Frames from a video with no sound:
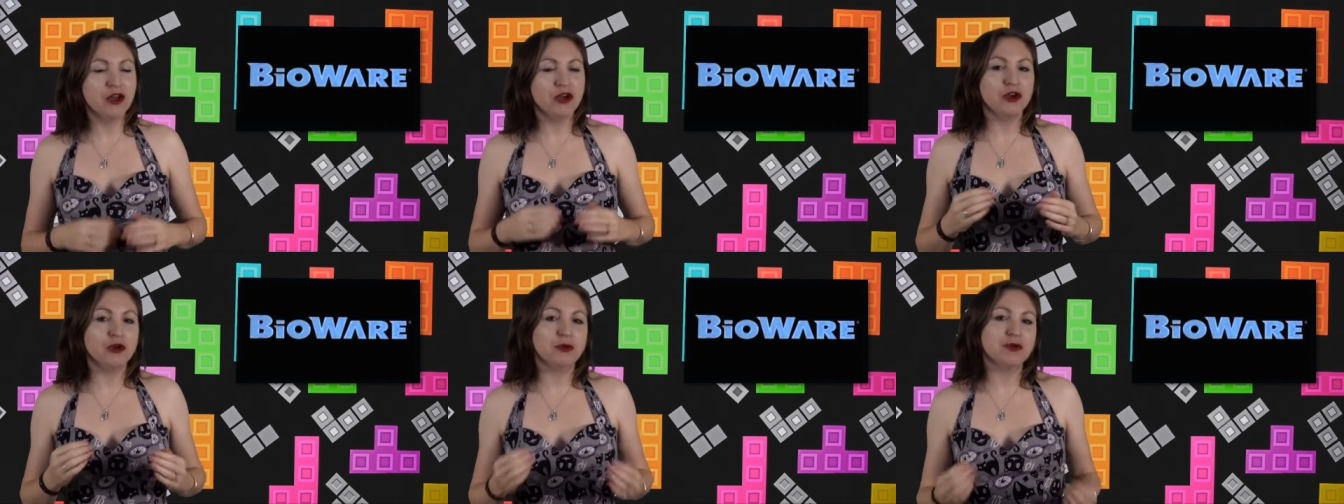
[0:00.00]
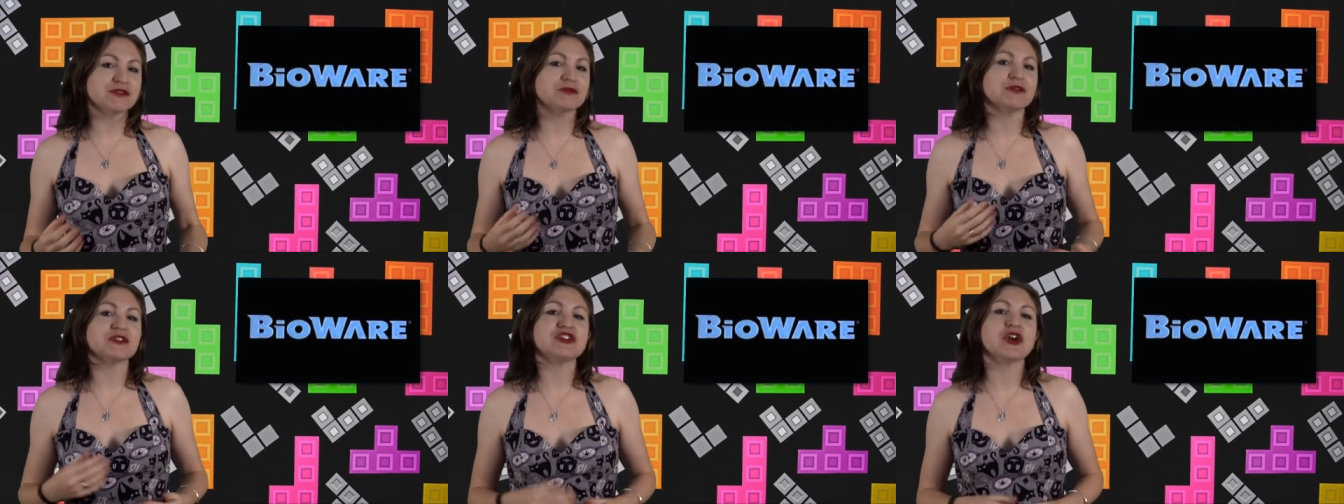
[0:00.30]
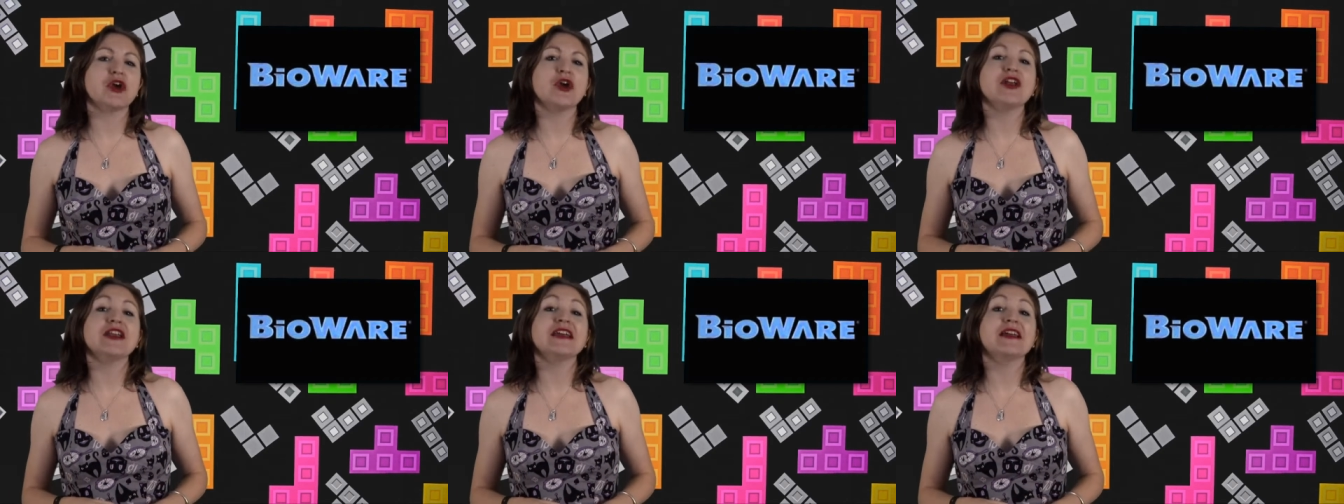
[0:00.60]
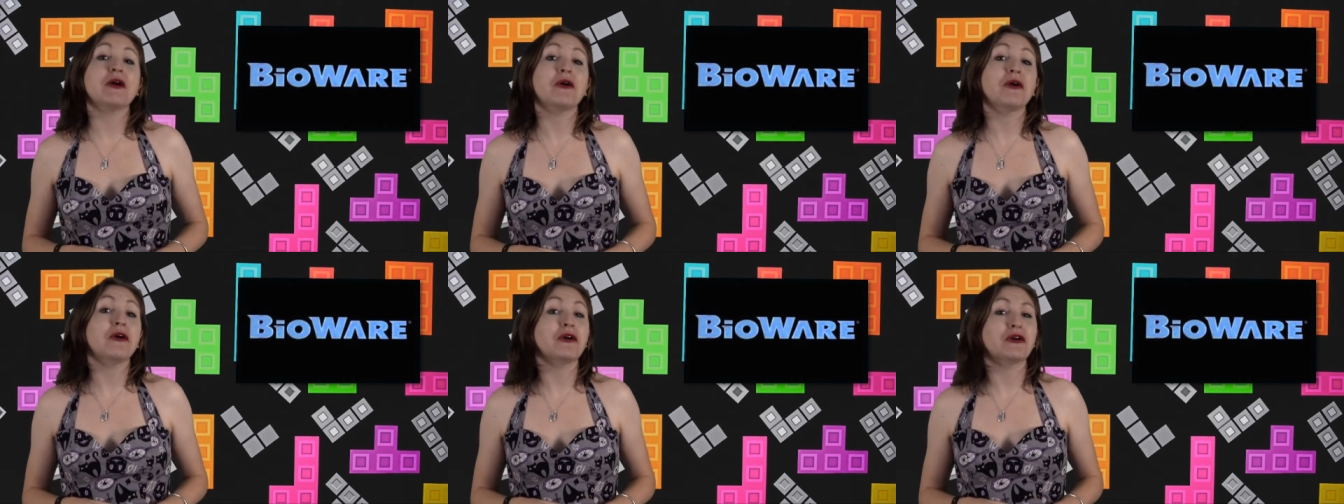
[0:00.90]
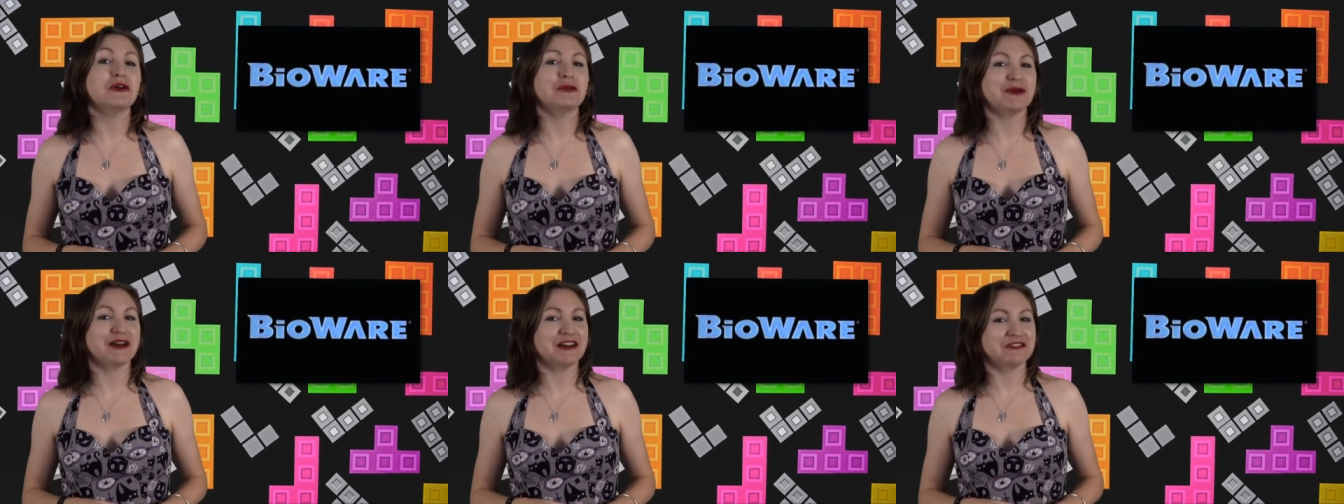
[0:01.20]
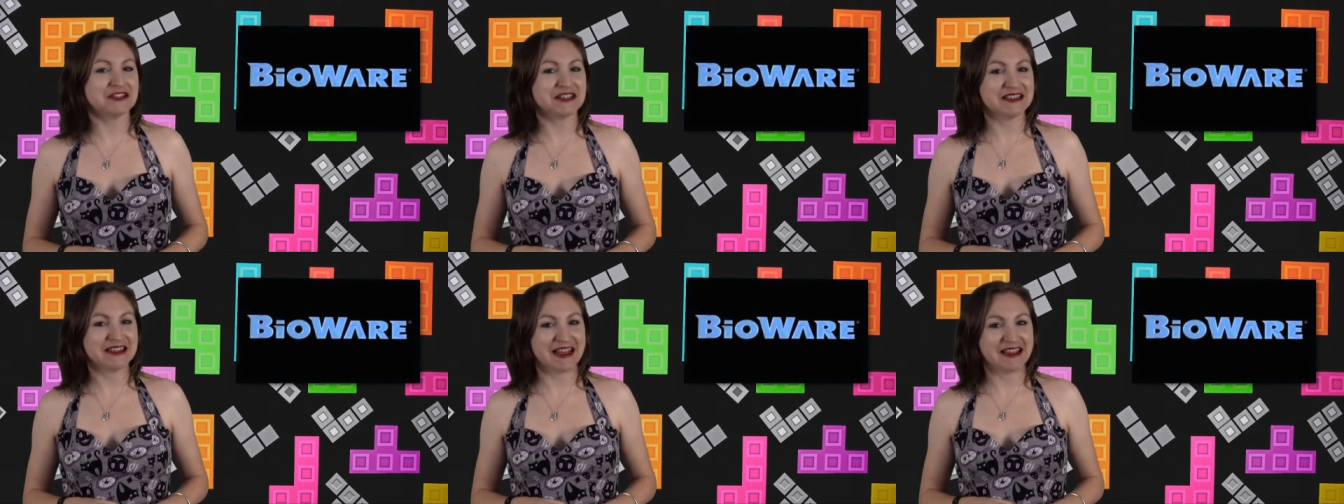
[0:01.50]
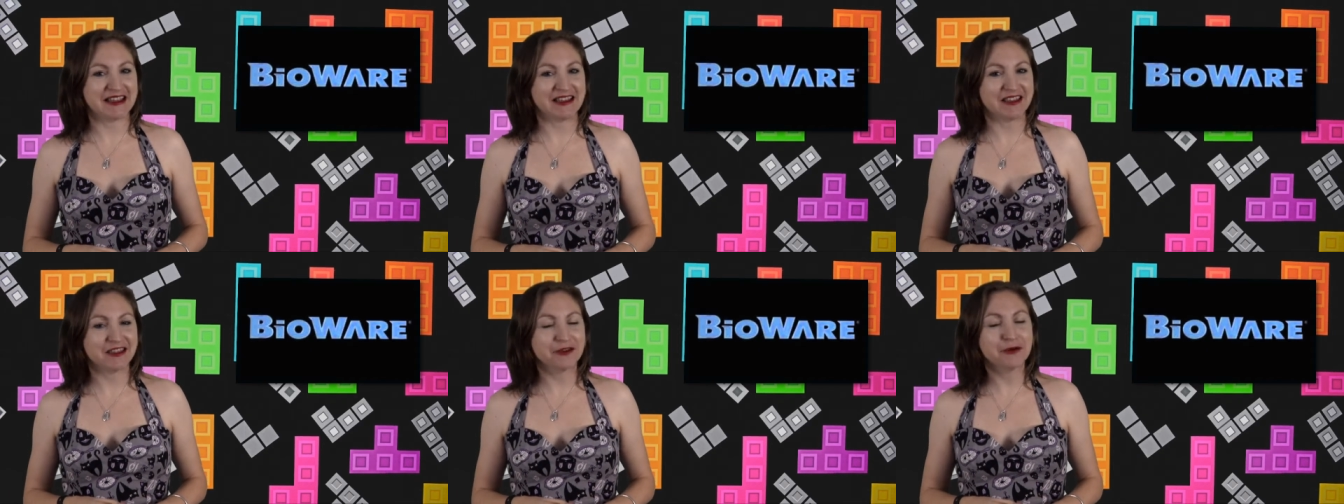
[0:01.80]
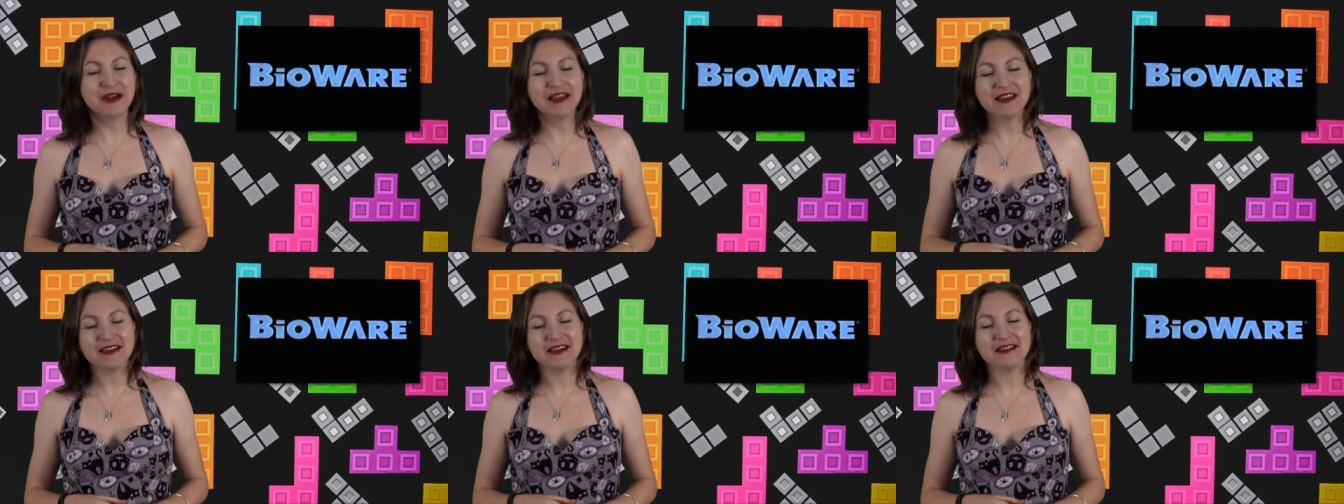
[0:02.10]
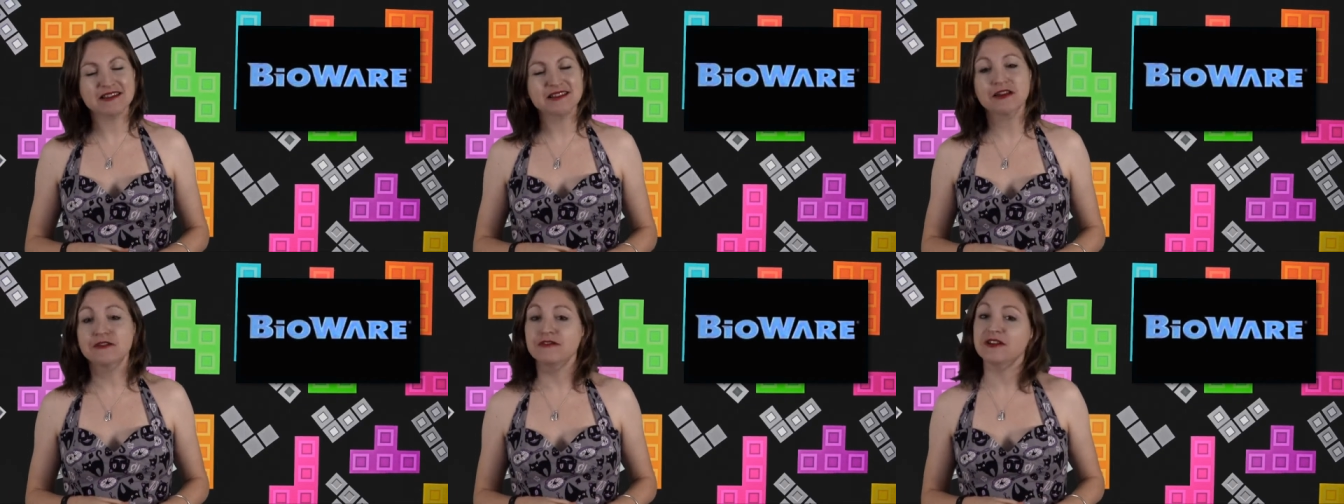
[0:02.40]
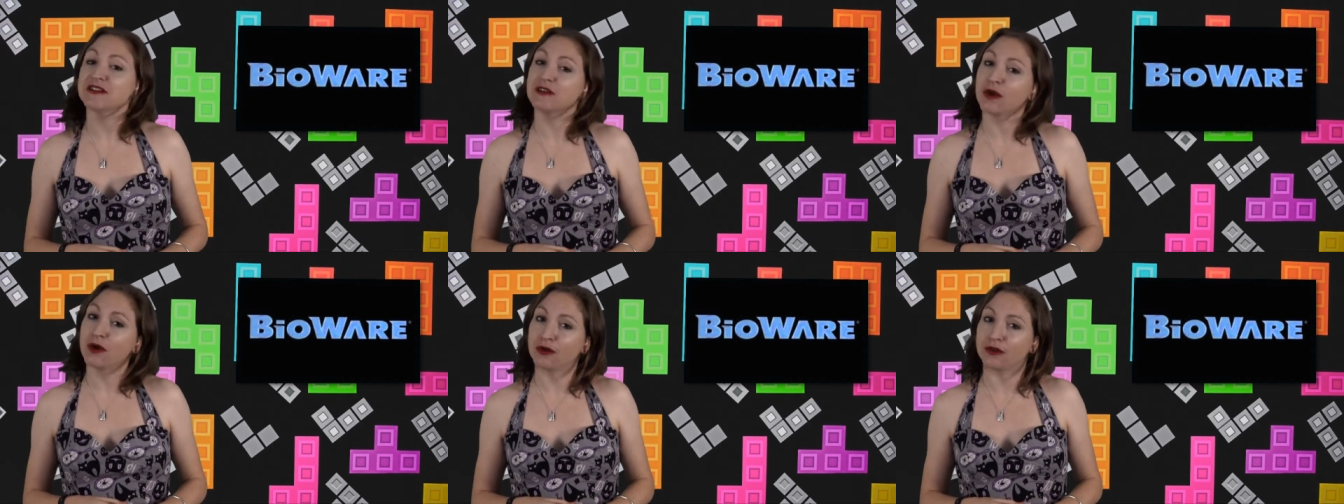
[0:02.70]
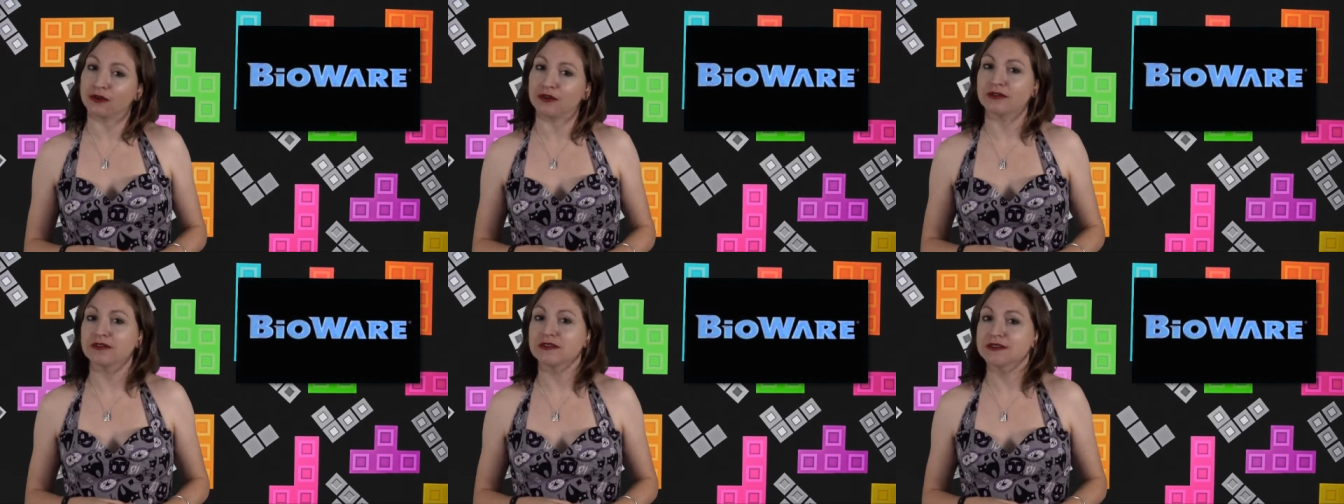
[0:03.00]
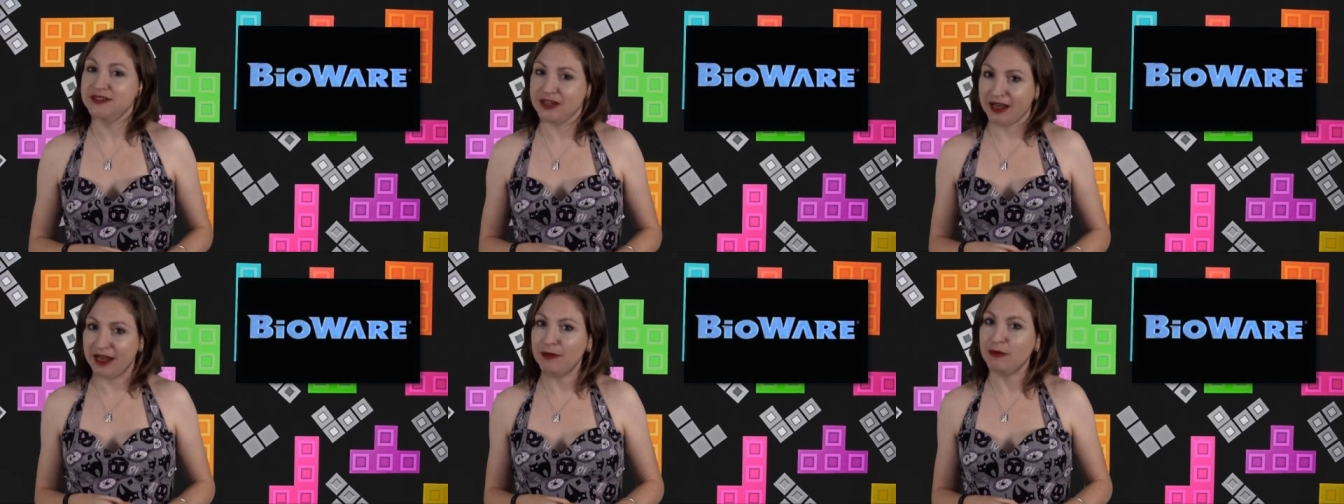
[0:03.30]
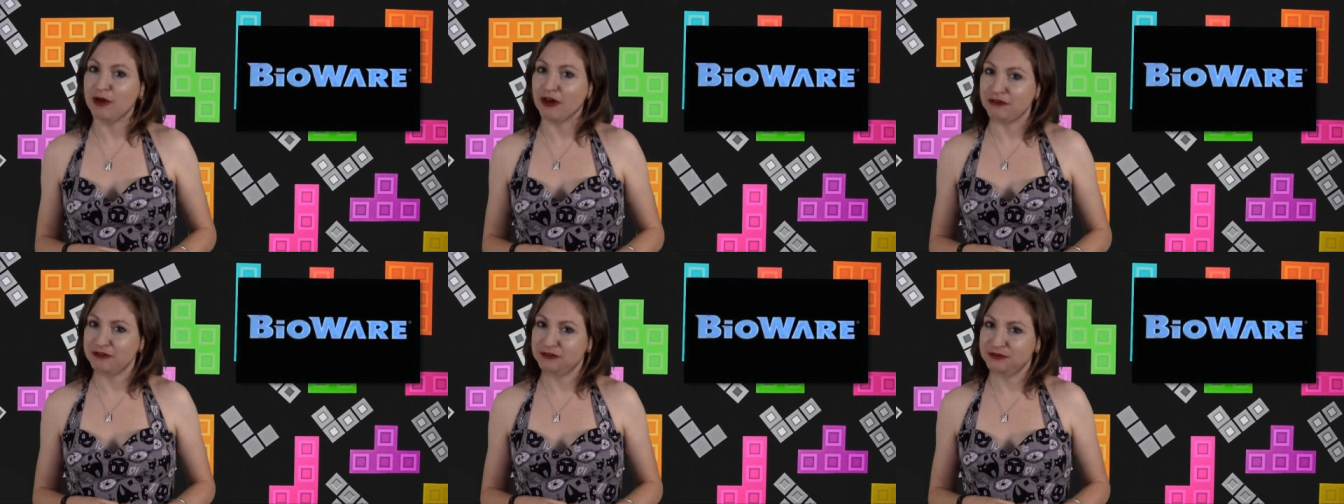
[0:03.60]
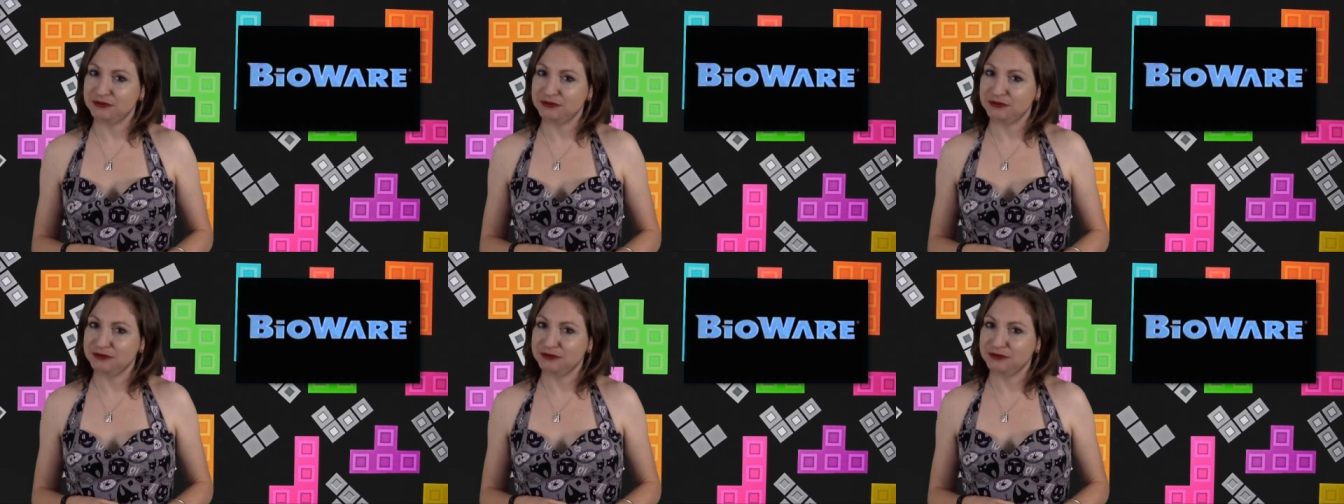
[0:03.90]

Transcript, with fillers: who is returning home after taking three years of his own time off.